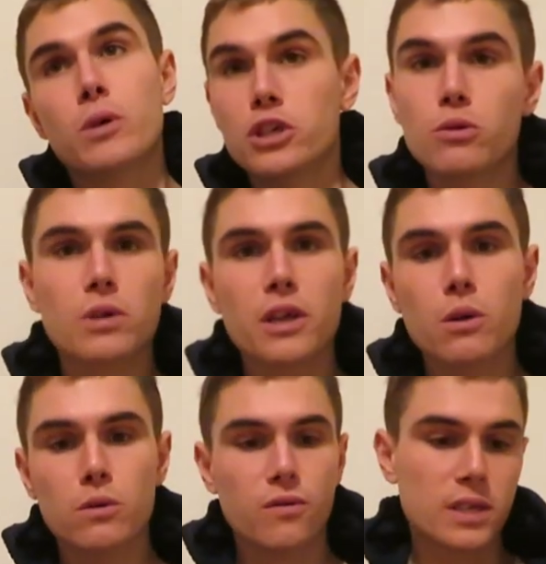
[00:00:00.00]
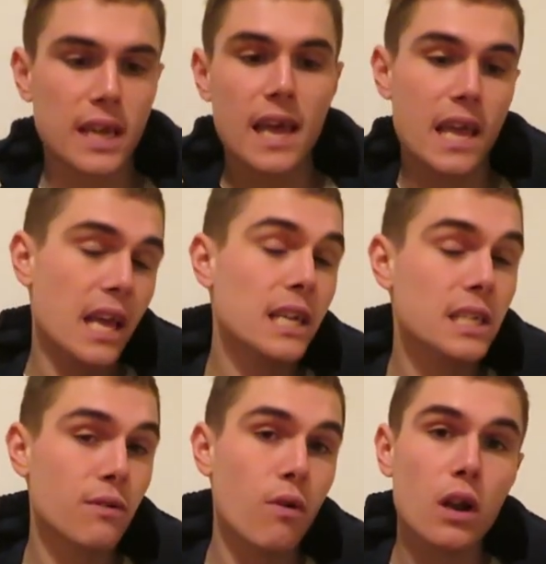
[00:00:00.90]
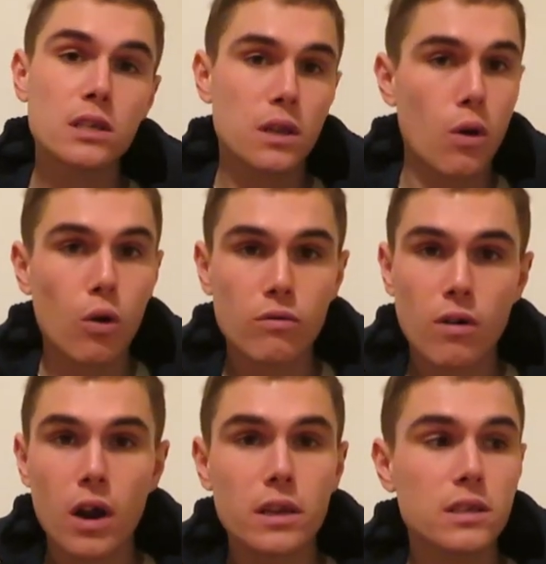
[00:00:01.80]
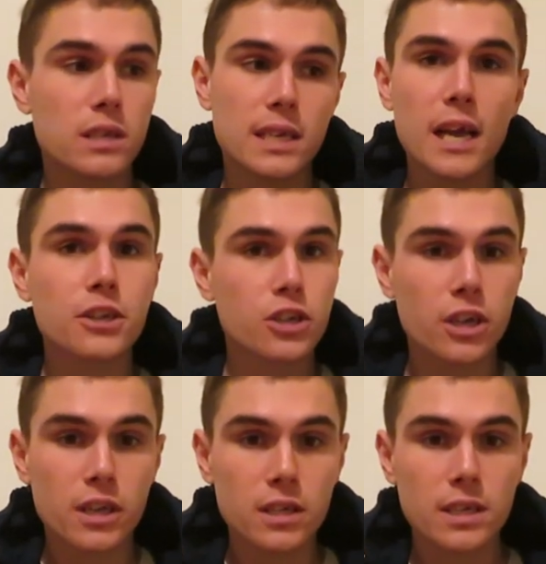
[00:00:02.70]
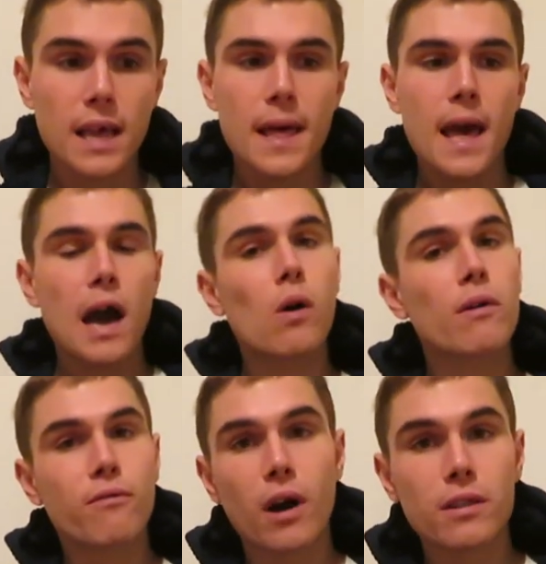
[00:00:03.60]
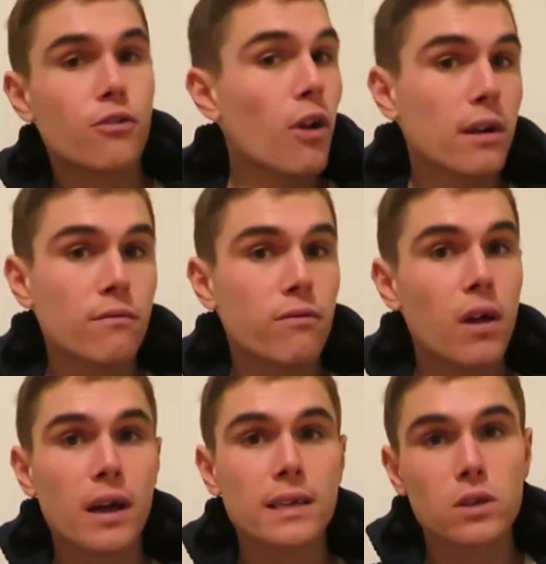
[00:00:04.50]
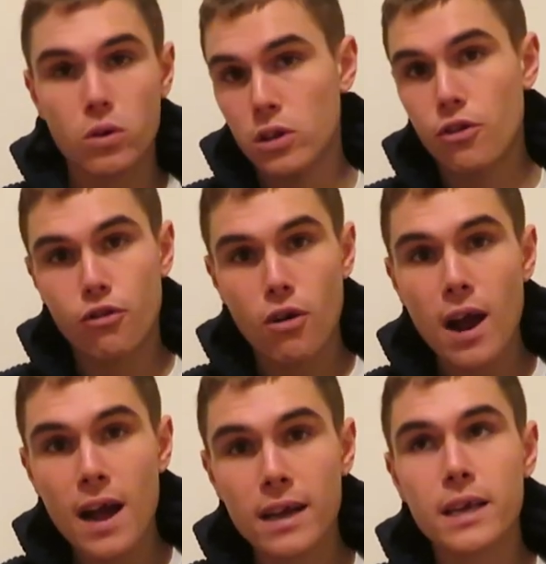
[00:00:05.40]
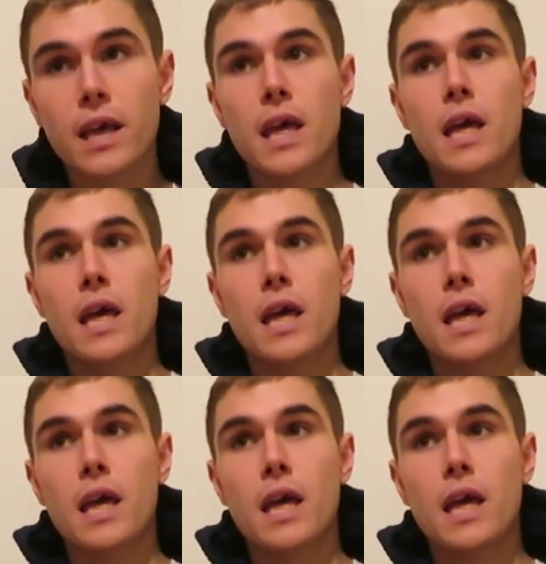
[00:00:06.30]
which shoes I use for, say, easy runs, long runs, sessions, how I find the dragonflies on the track,